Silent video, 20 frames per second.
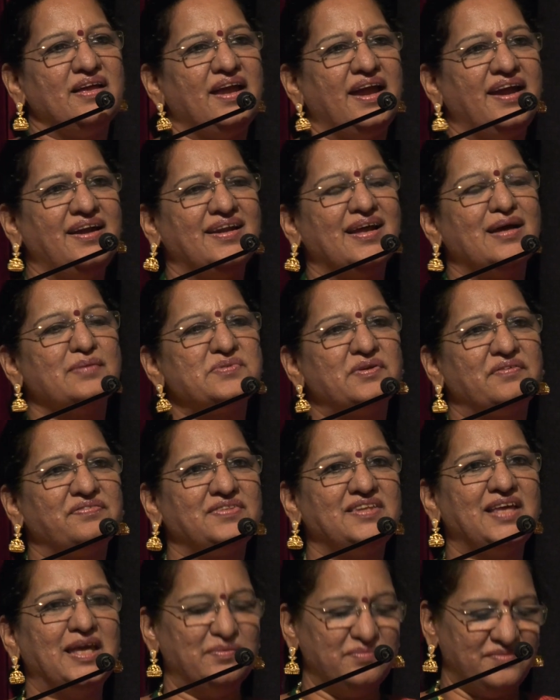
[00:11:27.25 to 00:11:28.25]
In terms of
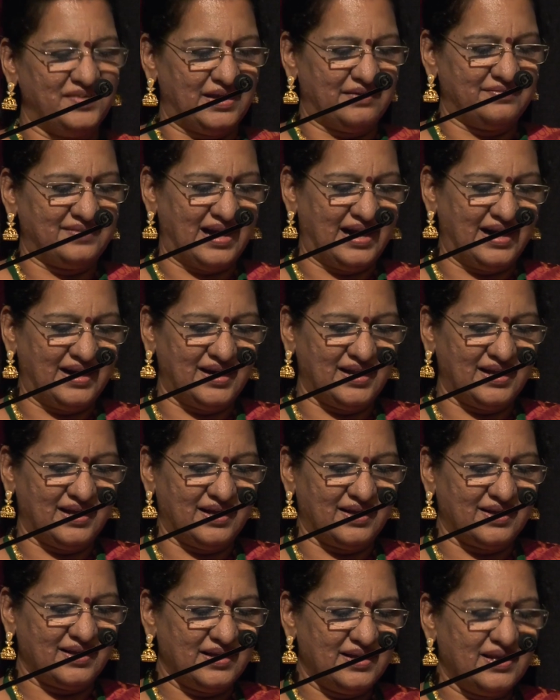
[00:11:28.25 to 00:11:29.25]
theme, we have had
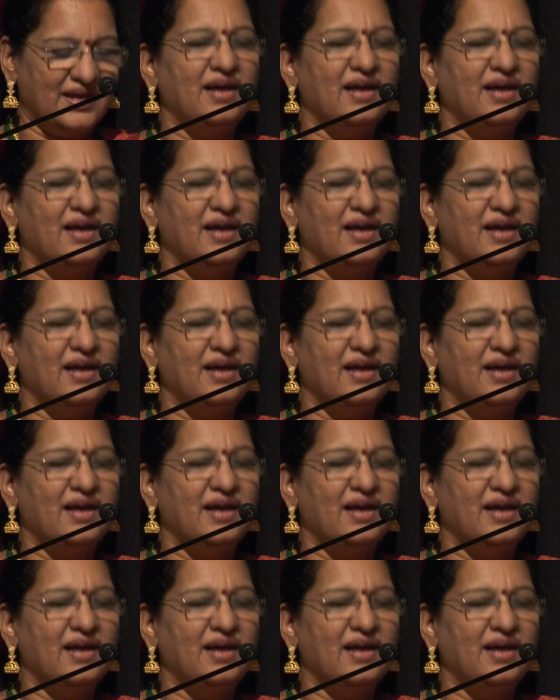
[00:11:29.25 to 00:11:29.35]
uh,